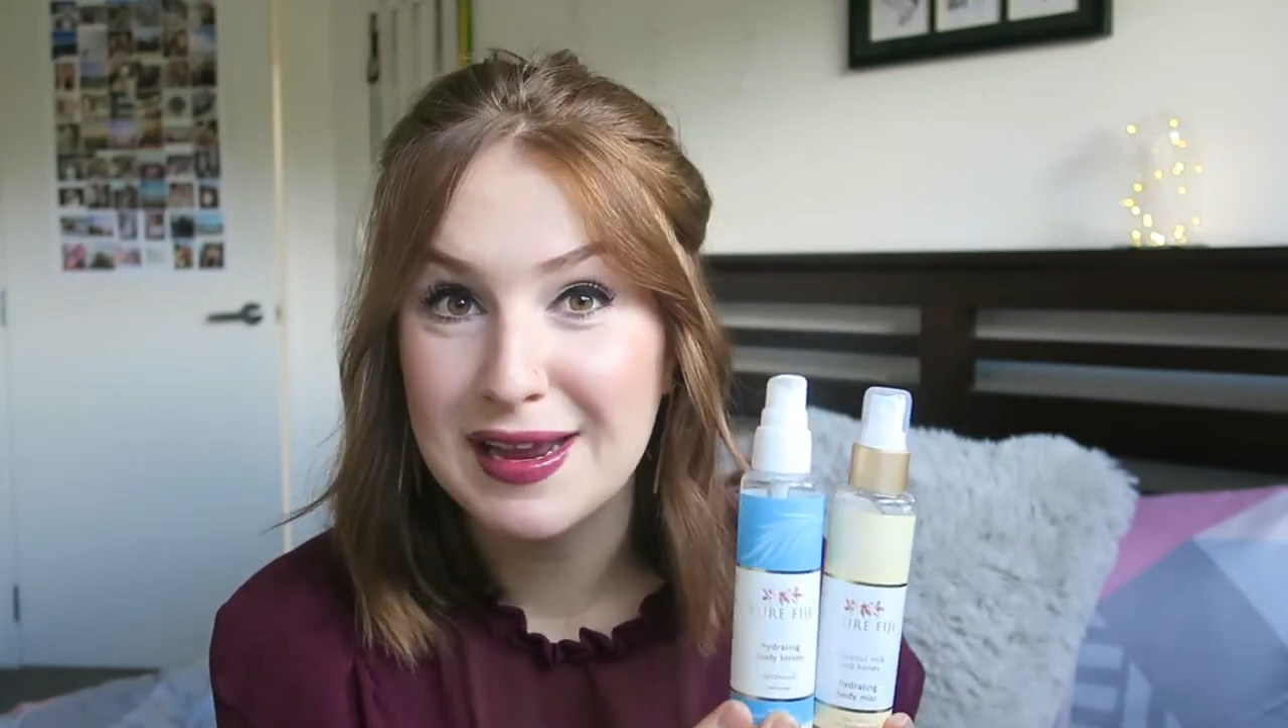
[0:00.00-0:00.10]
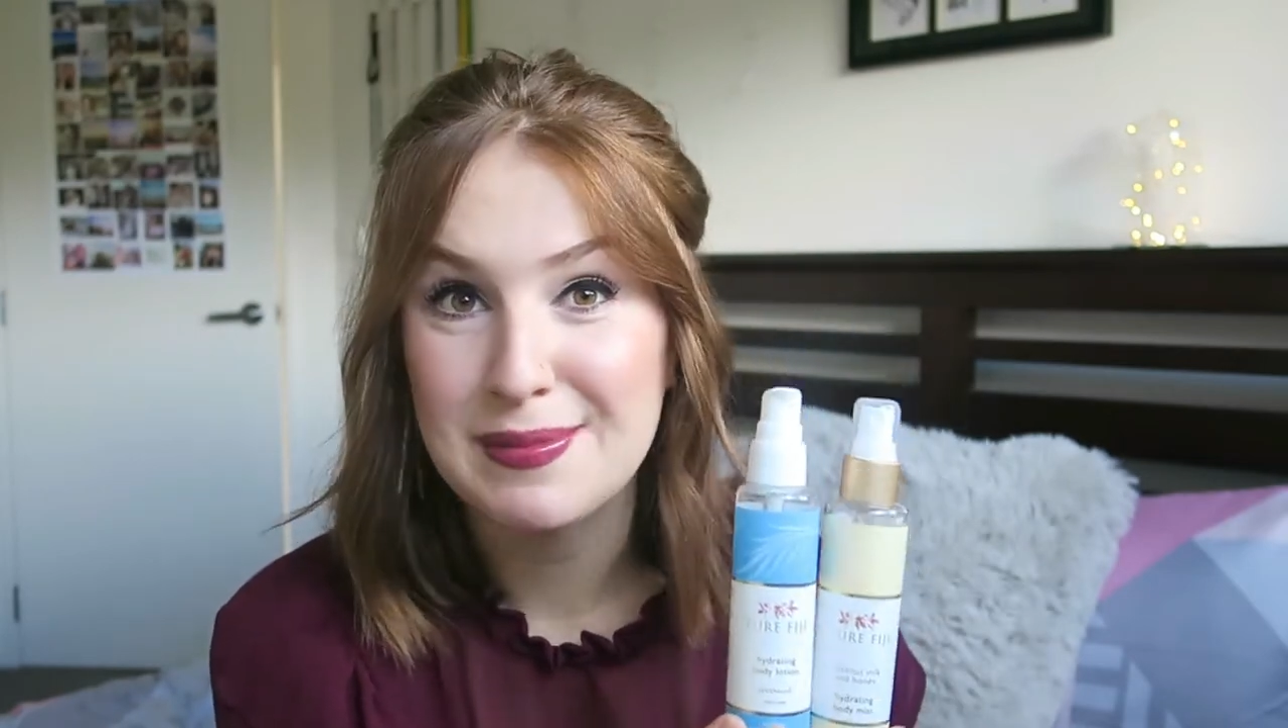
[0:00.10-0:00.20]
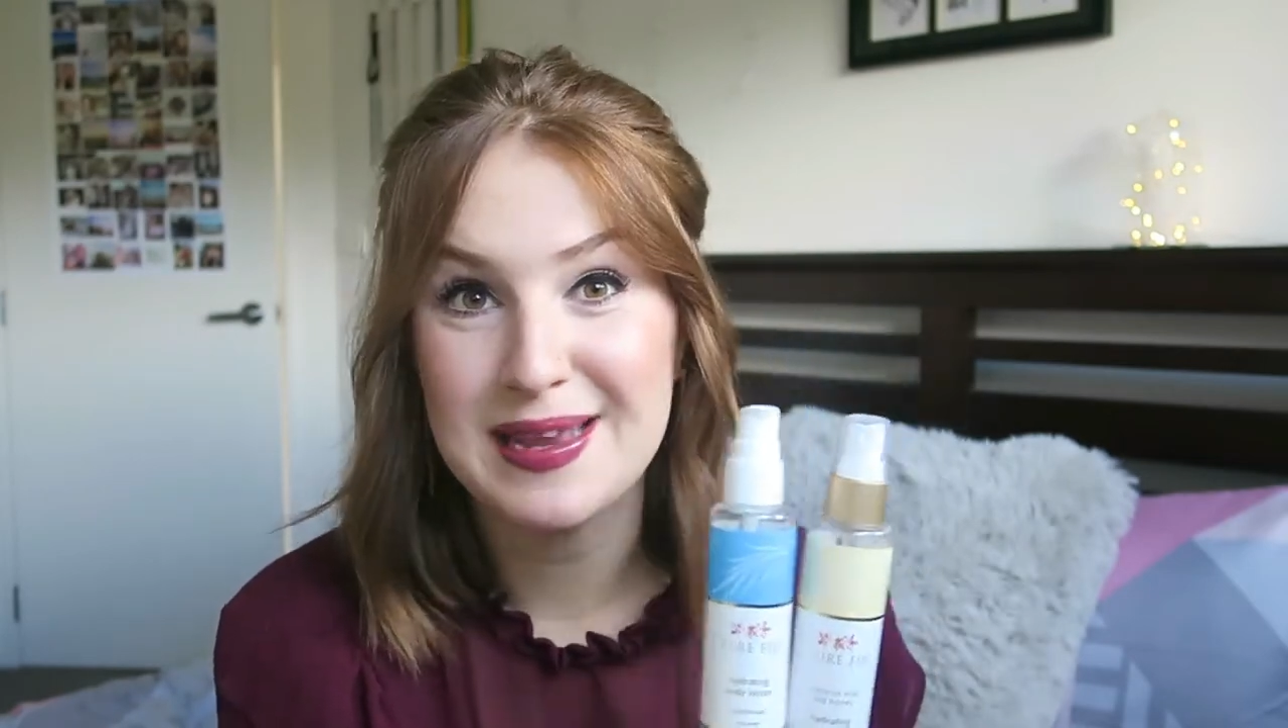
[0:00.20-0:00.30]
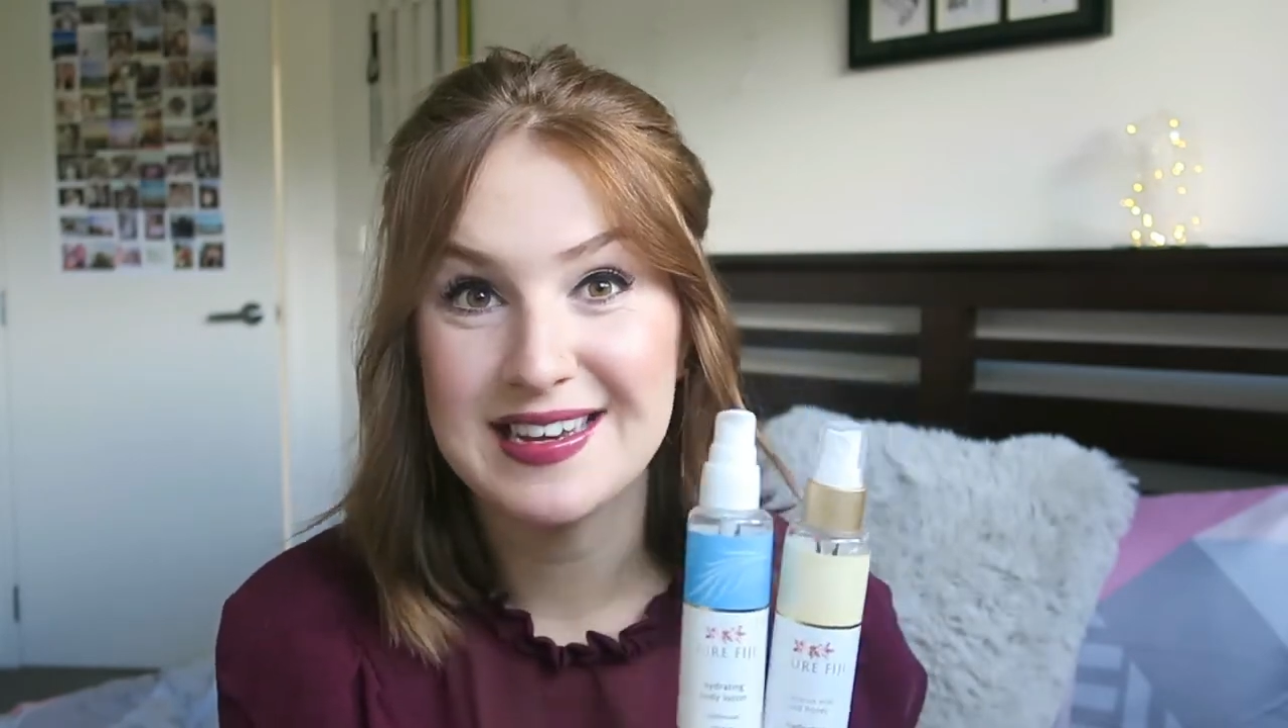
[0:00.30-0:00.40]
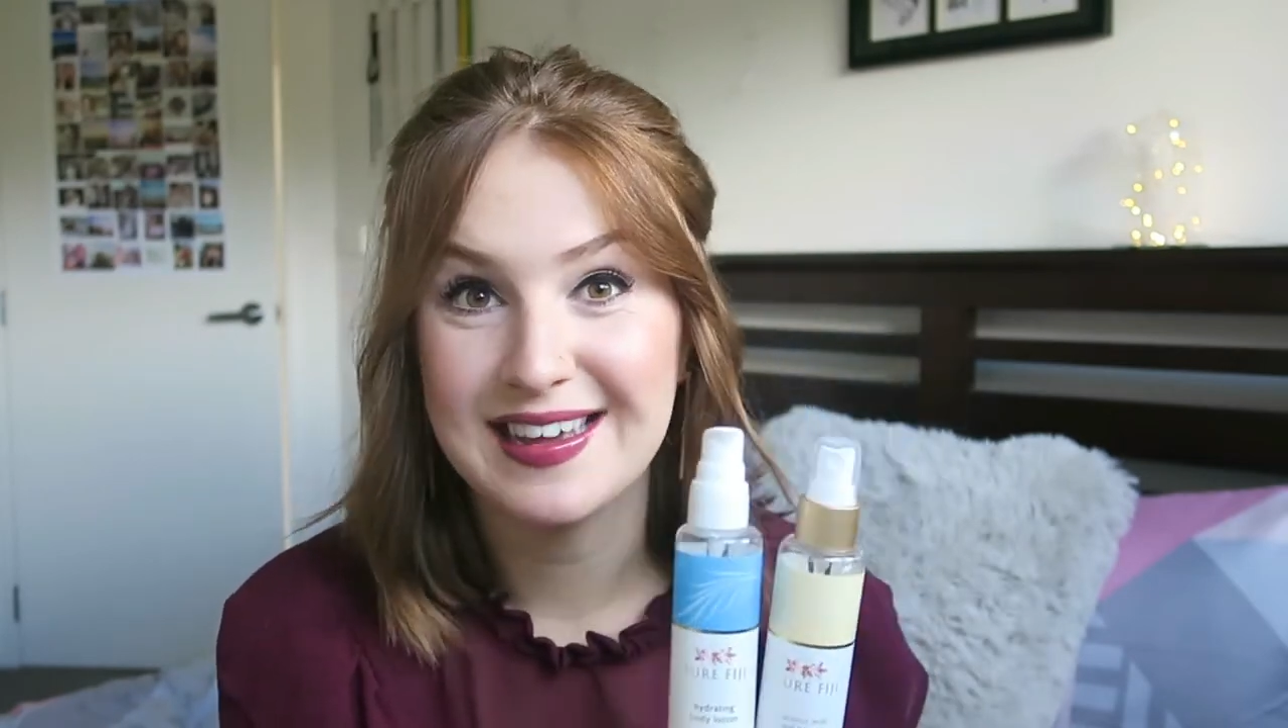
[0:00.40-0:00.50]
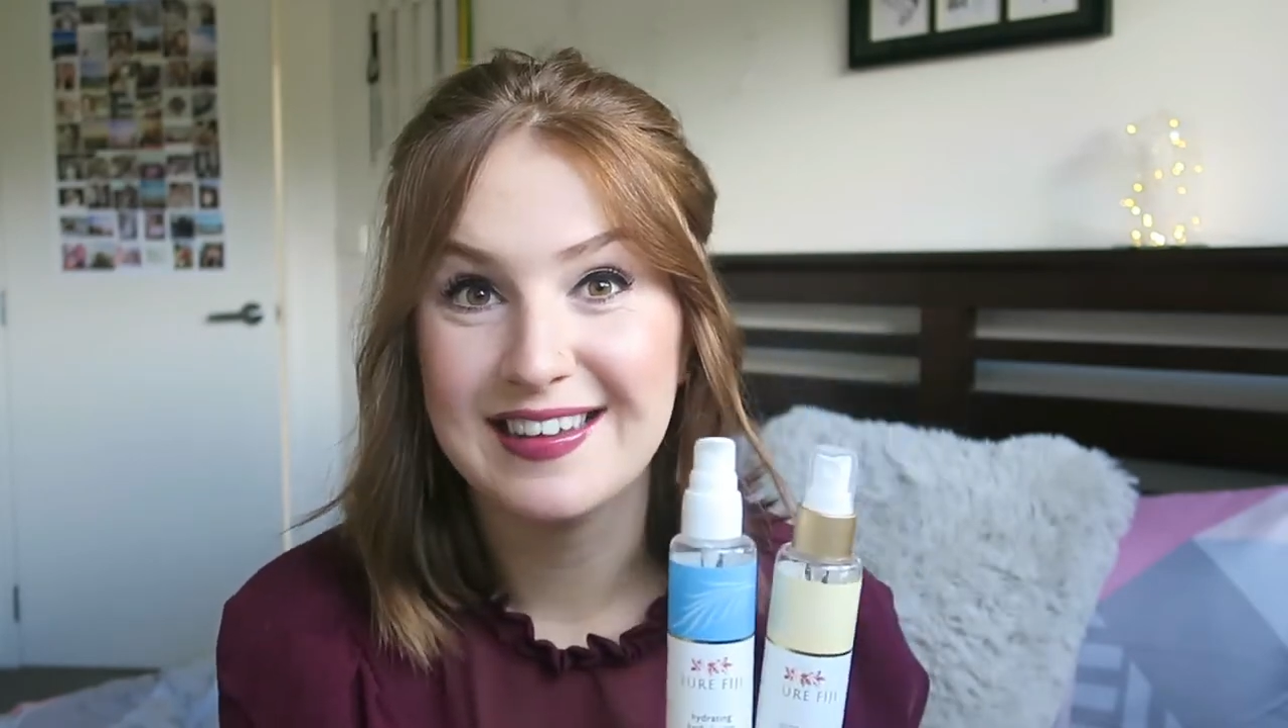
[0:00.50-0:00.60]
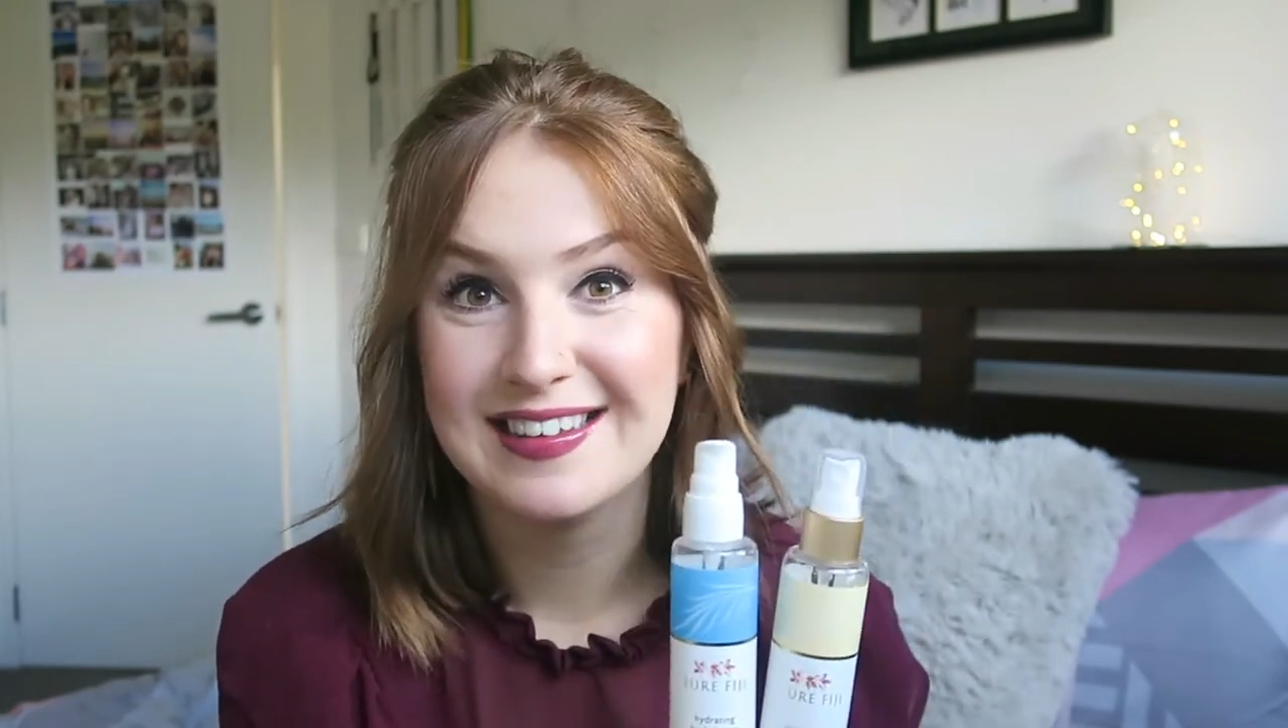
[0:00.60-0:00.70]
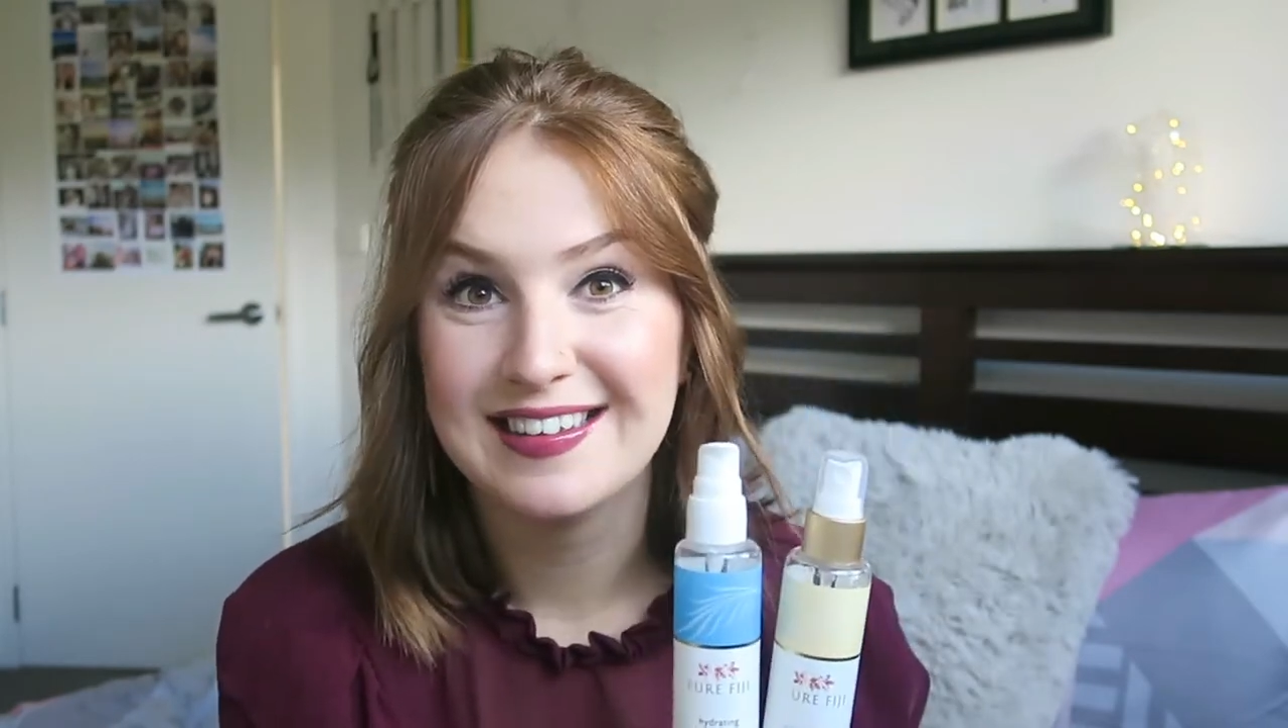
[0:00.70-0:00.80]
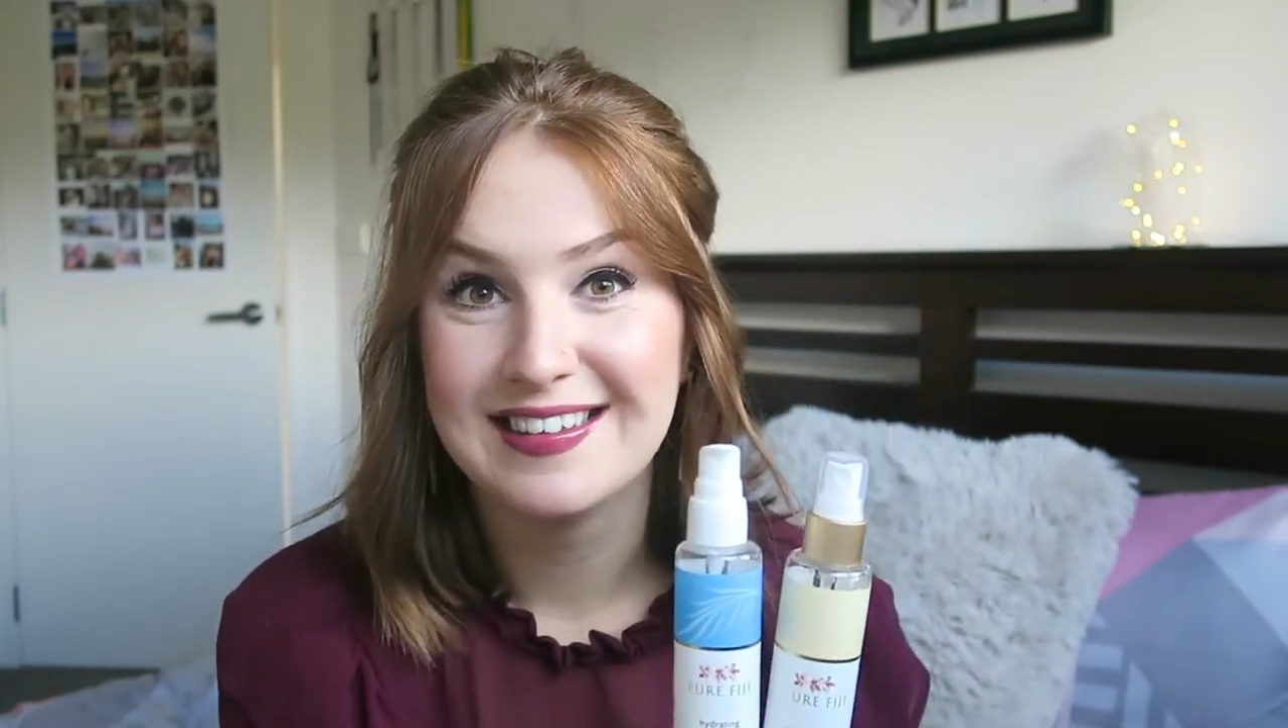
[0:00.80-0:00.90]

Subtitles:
recommend it.